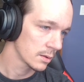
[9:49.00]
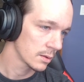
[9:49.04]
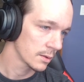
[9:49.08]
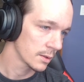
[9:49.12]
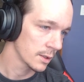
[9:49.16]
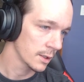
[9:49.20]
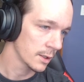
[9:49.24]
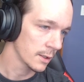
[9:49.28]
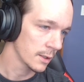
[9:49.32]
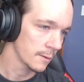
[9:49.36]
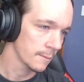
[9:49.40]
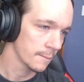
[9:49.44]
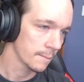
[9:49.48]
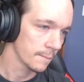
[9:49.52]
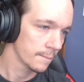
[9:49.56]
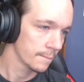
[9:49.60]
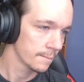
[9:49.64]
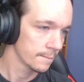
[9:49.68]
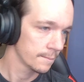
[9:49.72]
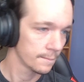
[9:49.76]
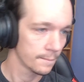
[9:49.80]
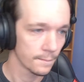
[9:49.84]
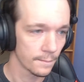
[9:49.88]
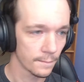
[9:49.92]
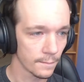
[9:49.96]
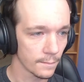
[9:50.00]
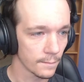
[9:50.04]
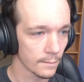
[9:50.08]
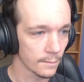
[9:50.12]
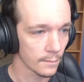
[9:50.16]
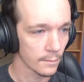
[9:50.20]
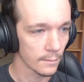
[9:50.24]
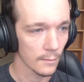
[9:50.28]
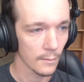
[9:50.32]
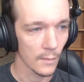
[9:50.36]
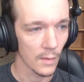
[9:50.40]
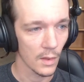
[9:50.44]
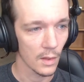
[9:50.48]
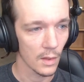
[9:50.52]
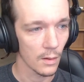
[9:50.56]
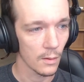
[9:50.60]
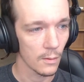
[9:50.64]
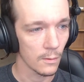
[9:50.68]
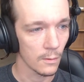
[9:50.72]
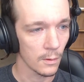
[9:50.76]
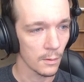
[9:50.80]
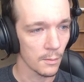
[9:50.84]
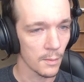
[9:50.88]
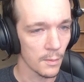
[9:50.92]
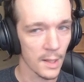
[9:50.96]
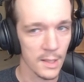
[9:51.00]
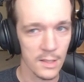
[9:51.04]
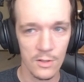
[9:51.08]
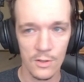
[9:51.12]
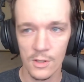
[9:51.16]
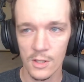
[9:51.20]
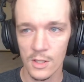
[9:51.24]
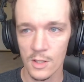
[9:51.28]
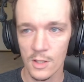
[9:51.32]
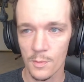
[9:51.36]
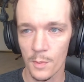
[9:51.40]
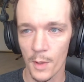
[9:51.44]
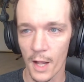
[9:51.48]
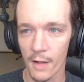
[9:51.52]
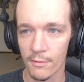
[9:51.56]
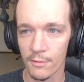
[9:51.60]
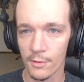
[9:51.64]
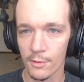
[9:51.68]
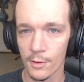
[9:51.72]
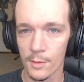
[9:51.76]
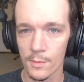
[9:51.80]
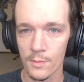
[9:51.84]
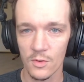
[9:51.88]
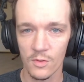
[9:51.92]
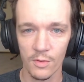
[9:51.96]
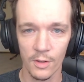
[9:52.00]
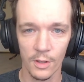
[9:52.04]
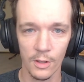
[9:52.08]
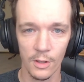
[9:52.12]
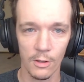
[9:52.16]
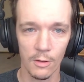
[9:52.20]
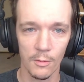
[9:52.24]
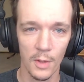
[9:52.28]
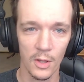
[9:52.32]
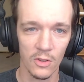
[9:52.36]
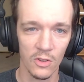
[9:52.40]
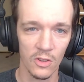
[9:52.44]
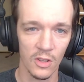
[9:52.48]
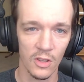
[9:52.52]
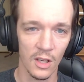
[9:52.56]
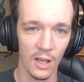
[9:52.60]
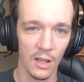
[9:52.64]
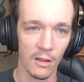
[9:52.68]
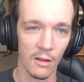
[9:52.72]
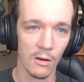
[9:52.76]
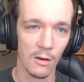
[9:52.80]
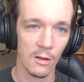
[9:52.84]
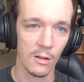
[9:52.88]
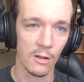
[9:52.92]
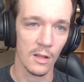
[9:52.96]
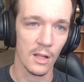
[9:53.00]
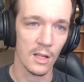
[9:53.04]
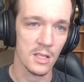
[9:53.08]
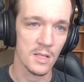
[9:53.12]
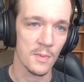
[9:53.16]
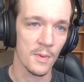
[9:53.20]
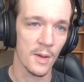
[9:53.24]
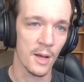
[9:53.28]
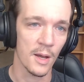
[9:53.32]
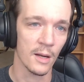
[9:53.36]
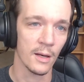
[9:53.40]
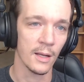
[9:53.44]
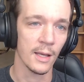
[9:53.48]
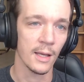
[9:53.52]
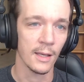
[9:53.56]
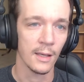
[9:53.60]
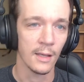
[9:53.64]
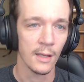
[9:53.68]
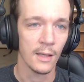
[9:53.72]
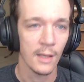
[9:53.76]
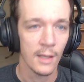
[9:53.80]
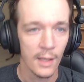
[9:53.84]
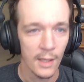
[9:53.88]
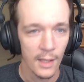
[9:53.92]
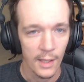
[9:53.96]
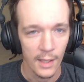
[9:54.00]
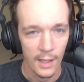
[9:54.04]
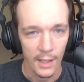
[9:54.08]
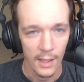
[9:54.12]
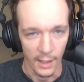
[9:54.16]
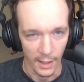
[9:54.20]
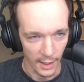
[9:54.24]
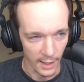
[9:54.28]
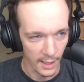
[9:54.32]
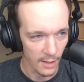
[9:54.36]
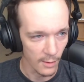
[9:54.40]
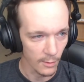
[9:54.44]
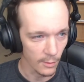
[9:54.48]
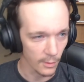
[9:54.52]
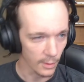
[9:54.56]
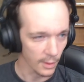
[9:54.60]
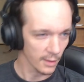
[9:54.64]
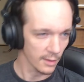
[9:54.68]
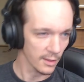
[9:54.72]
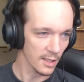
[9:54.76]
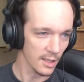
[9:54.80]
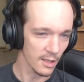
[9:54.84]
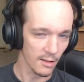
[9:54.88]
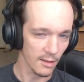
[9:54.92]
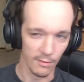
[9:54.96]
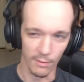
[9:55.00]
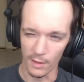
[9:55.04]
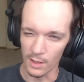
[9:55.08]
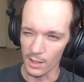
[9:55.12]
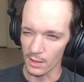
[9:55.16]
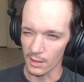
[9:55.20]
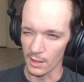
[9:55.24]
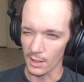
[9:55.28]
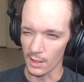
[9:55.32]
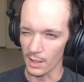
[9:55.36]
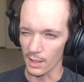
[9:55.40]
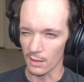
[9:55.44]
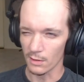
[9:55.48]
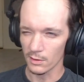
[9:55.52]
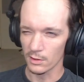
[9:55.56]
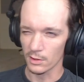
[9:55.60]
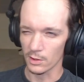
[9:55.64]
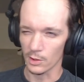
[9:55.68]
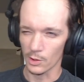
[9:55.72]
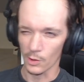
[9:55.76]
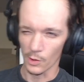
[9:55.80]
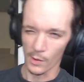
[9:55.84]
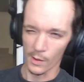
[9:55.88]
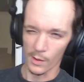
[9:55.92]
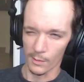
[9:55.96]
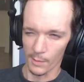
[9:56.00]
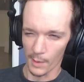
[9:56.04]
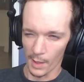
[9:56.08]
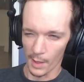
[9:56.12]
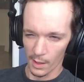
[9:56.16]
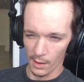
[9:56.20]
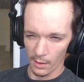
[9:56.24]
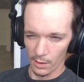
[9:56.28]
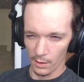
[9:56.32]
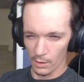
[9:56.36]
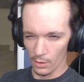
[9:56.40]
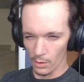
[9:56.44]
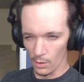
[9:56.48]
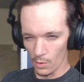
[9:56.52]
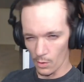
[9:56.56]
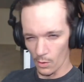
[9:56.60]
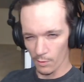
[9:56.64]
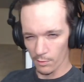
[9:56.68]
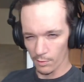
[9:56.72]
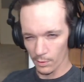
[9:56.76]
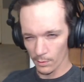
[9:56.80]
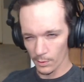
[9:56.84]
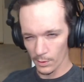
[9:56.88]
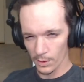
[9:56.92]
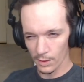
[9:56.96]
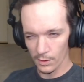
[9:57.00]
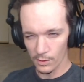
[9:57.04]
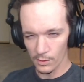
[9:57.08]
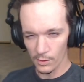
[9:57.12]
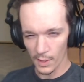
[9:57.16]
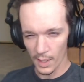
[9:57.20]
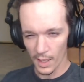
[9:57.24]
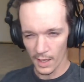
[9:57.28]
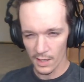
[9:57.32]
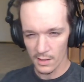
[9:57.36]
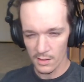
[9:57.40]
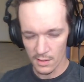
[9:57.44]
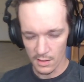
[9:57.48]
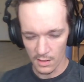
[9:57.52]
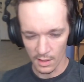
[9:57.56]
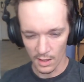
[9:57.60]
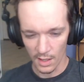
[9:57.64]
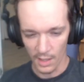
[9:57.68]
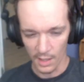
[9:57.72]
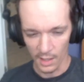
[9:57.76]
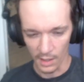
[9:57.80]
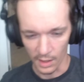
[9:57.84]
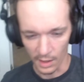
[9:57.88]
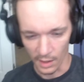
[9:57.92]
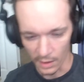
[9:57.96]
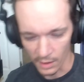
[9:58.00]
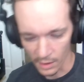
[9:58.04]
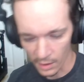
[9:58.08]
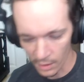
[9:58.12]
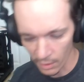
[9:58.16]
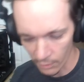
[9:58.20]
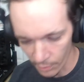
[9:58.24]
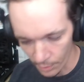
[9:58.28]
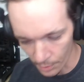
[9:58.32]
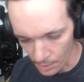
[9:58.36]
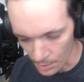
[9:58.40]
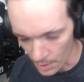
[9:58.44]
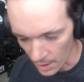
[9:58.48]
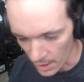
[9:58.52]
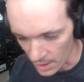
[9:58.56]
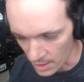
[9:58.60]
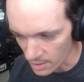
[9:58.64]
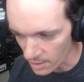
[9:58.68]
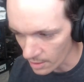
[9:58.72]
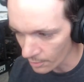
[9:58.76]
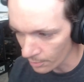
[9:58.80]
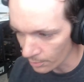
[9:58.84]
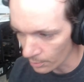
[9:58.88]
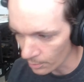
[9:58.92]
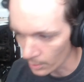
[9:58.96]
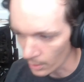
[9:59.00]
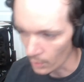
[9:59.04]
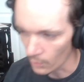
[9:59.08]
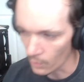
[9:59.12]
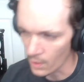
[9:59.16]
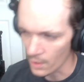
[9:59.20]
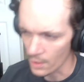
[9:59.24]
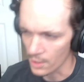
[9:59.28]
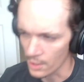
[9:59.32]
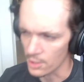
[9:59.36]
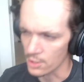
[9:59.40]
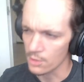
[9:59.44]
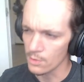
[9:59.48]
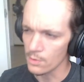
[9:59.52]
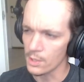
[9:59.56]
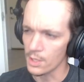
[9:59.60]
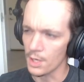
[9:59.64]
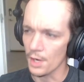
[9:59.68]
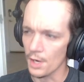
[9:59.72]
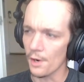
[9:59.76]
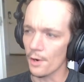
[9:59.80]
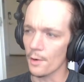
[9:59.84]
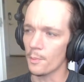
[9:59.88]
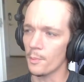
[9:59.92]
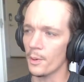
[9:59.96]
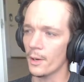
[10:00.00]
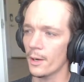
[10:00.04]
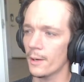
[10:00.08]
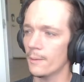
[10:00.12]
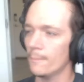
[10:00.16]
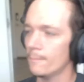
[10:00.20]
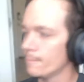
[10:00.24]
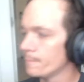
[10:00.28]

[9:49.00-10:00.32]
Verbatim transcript: Yeah. Master these platforms, figure them out together, and that's about it. I can't really think of anything else to go about, go over with you guys, kind of give you an idea of what I want to do here, but